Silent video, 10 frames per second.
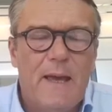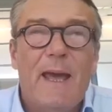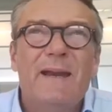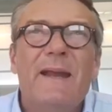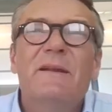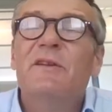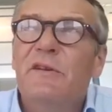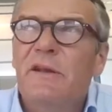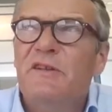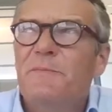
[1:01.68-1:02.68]
and in
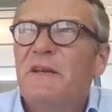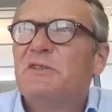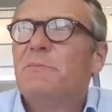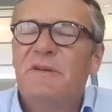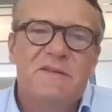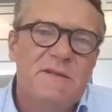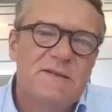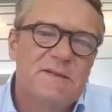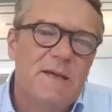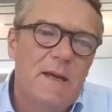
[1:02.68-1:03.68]
the inspection
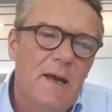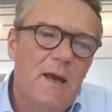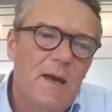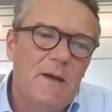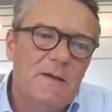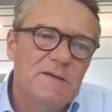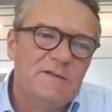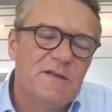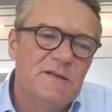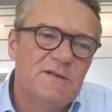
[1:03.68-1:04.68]
business
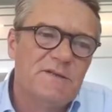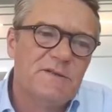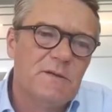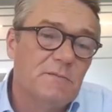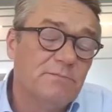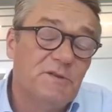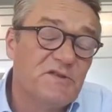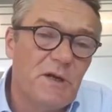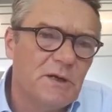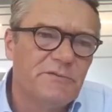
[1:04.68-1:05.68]
since the
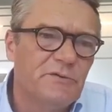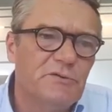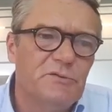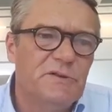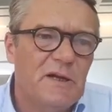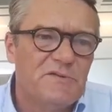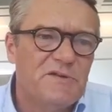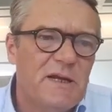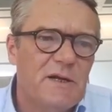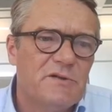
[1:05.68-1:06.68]
start of the
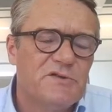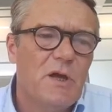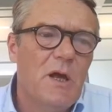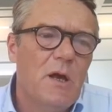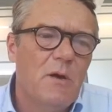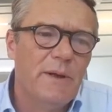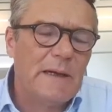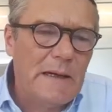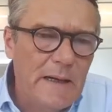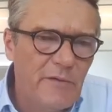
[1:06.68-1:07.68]
2000 years, with a
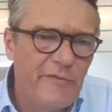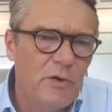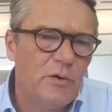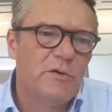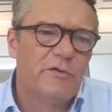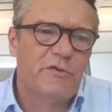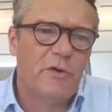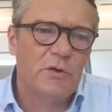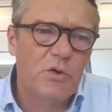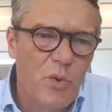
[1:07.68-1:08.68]
clear focus
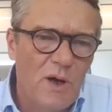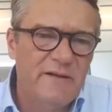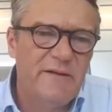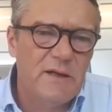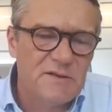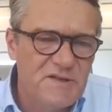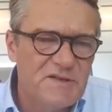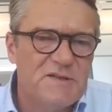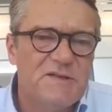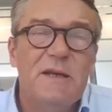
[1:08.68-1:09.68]
on quality,
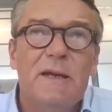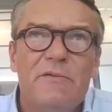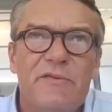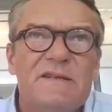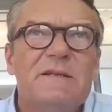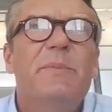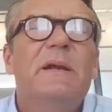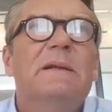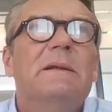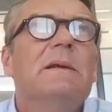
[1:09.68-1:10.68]
consistency, and
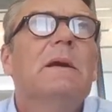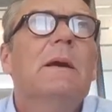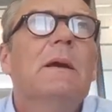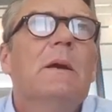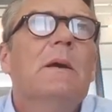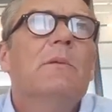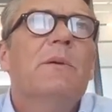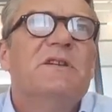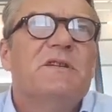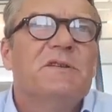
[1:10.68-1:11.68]
flexibility,
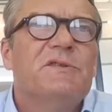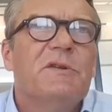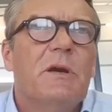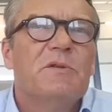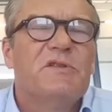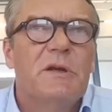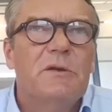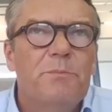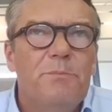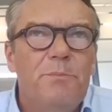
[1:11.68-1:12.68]
which is, I would say,
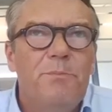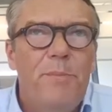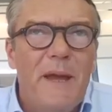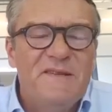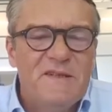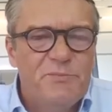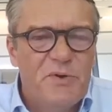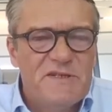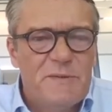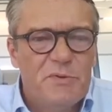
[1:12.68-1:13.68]
the basis
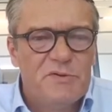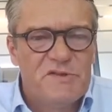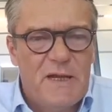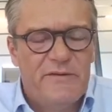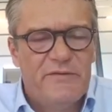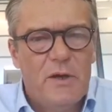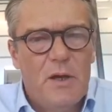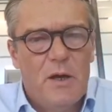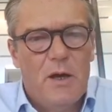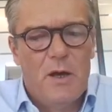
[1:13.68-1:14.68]
principles that
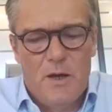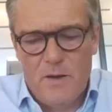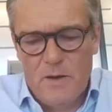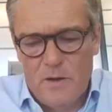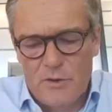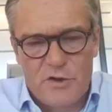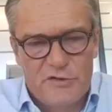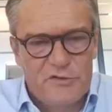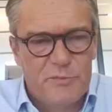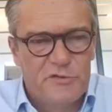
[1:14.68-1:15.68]
our
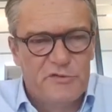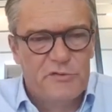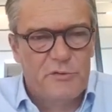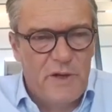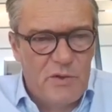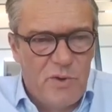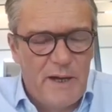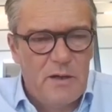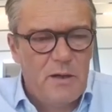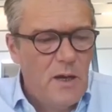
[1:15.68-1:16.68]
customers
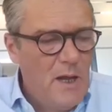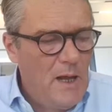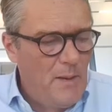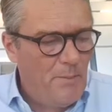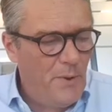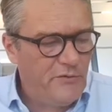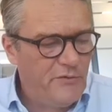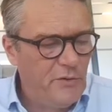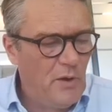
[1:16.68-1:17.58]
require. But